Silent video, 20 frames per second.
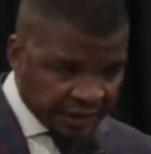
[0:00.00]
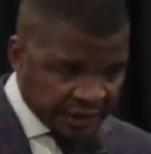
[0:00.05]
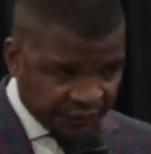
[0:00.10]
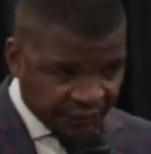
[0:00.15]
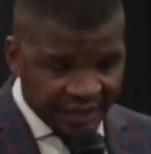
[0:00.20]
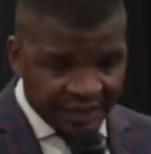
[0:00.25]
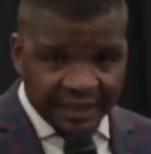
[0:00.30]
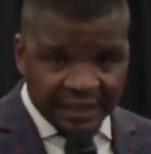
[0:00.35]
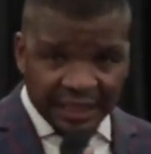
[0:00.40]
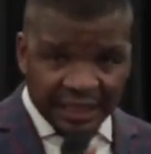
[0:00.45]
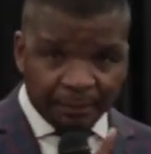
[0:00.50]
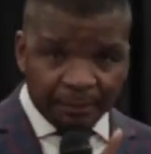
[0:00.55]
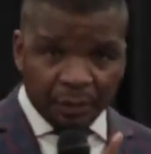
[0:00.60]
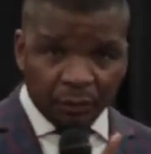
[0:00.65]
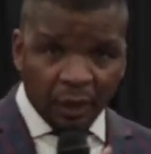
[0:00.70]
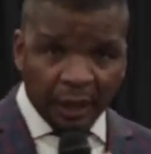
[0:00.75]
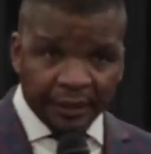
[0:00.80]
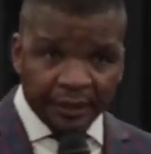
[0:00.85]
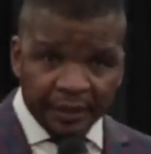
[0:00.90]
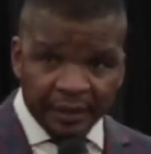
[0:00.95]
That's right. Number
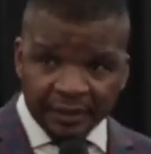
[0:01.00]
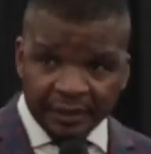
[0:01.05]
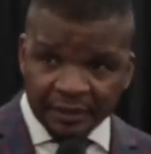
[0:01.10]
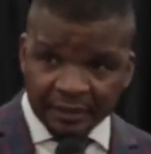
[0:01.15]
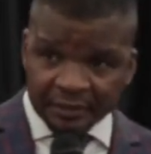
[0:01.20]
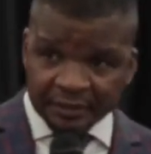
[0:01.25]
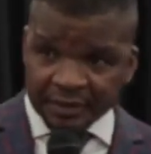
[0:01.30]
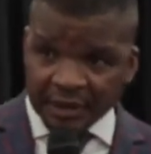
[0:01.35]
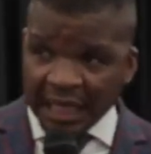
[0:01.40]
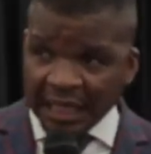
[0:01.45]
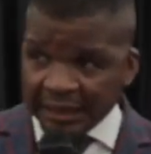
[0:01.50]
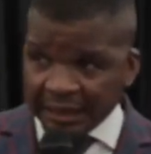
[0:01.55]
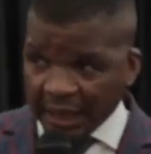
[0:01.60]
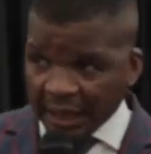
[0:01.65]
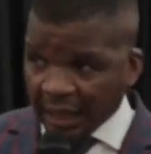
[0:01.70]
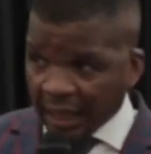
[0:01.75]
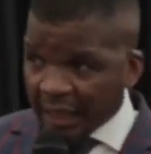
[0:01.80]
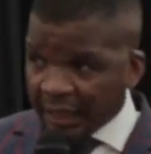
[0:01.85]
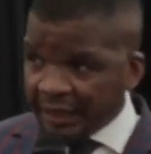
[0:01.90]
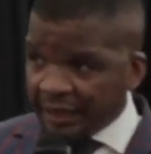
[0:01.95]
one,
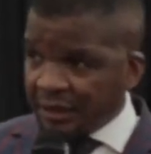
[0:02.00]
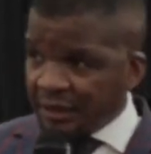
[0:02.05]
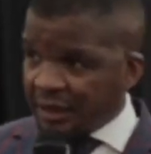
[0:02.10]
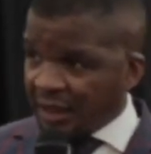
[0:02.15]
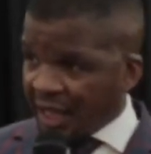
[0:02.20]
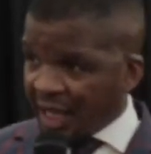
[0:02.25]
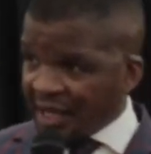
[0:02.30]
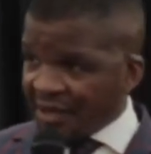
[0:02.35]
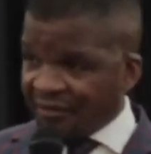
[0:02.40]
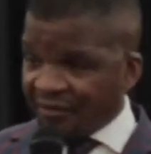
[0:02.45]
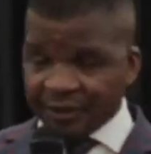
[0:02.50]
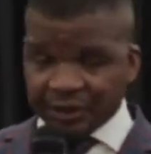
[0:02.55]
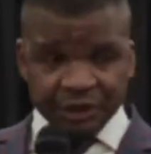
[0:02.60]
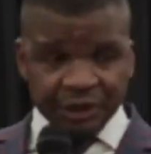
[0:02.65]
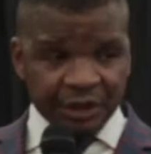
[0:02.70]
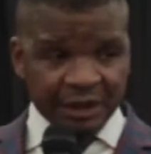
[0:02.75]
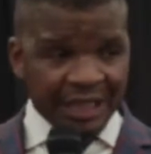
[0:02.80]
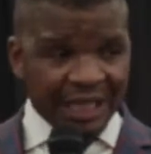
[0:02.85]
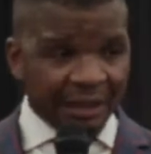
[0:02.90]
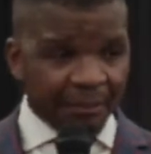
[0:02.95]
underline, a
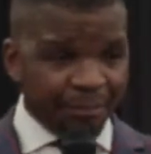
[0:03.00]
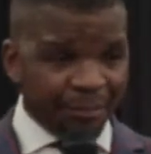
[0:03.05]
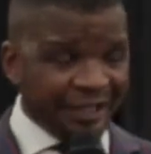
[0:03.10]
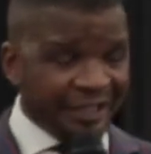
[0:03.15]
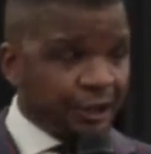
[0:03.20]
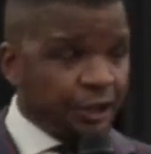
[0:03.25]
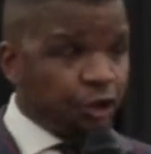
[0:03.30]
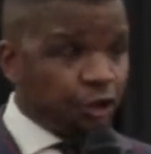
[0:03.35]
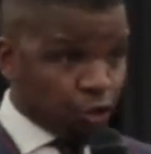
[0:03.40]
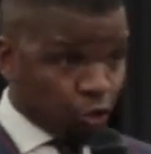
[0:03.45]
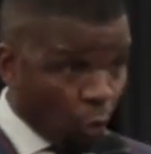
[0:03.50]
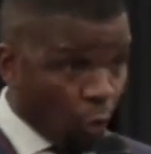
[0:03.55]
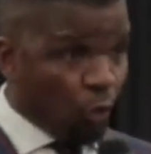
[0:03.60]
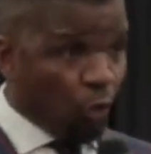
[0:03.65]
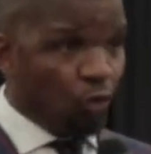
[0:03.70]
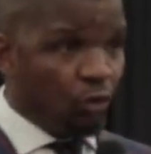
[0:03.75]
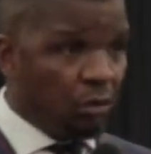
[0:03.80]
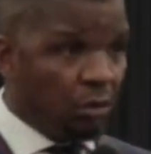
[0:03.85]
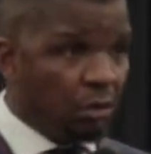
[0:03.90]
vision appeared to